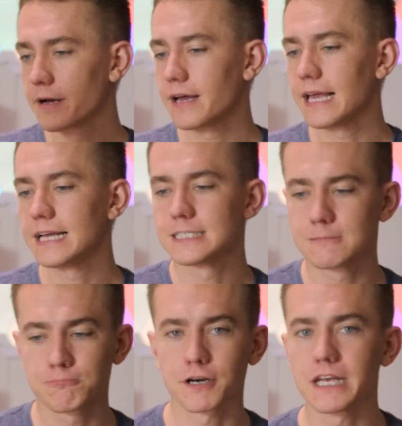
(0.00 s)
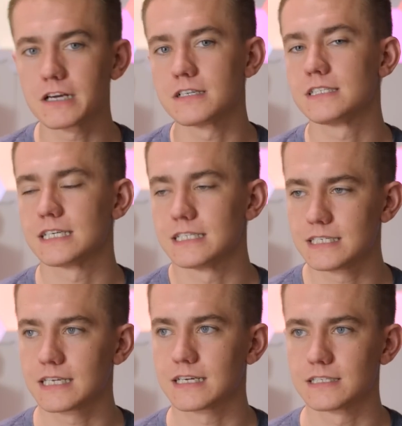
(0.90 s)
but it's pretty good
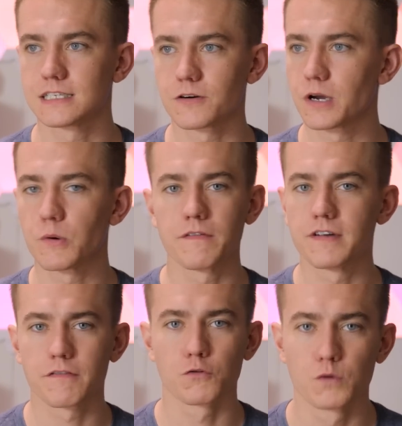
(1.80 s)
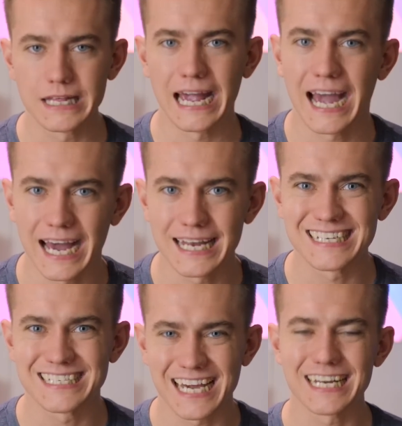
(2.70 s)
since considering we've never really had
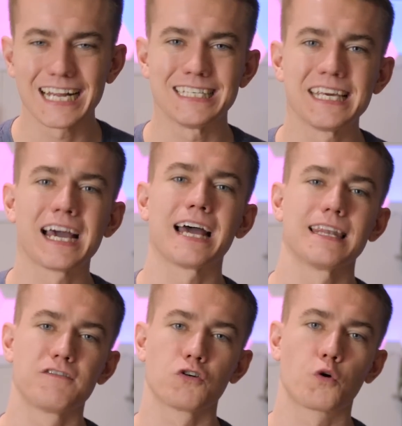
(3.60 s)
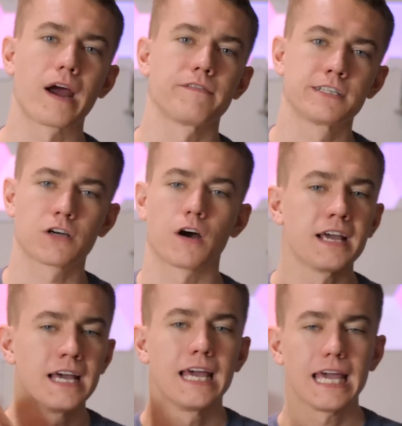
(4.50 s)
a 1080 Ti level graphics
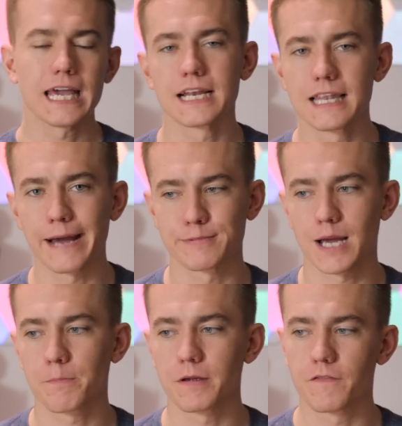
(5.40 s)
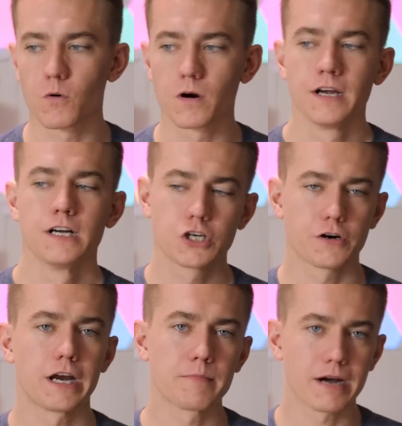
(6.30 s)
card in a laptop before.
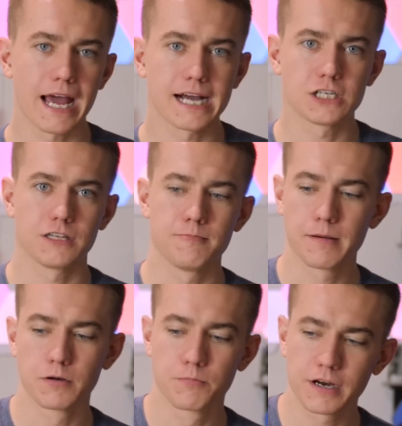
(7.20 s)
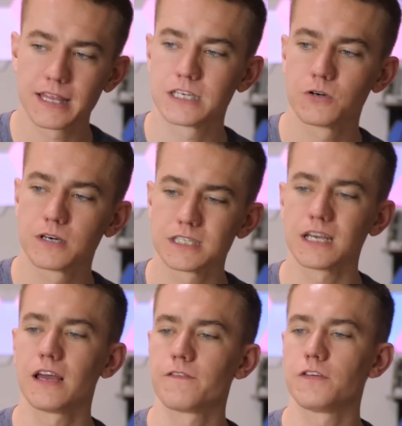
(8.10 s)
Turing might actually be able to bring that to us
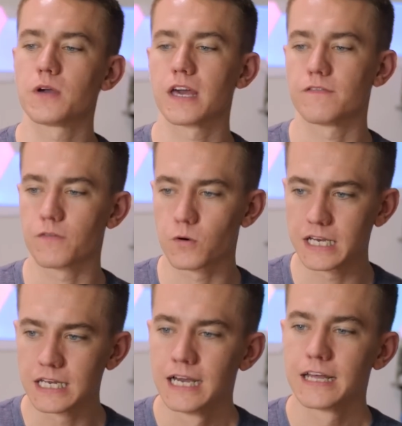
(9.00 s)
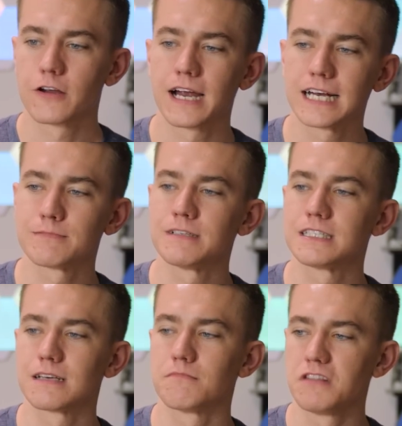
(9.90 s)
if you can afford it. There has been
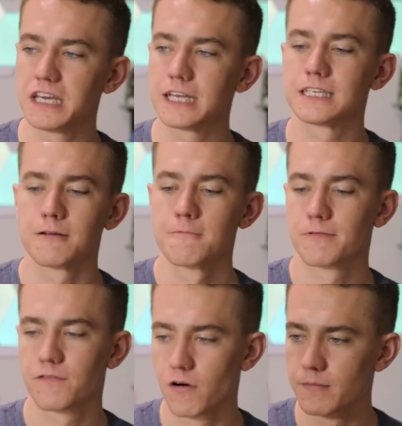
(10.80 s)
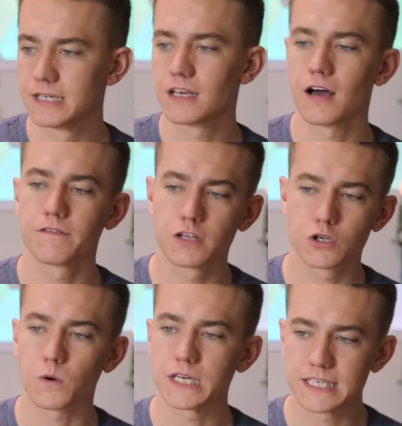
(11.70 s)
some leaked performance of the
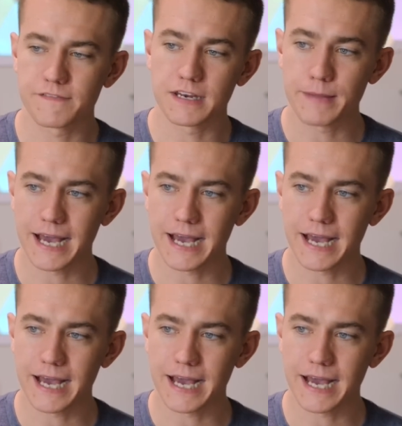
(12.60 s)
2070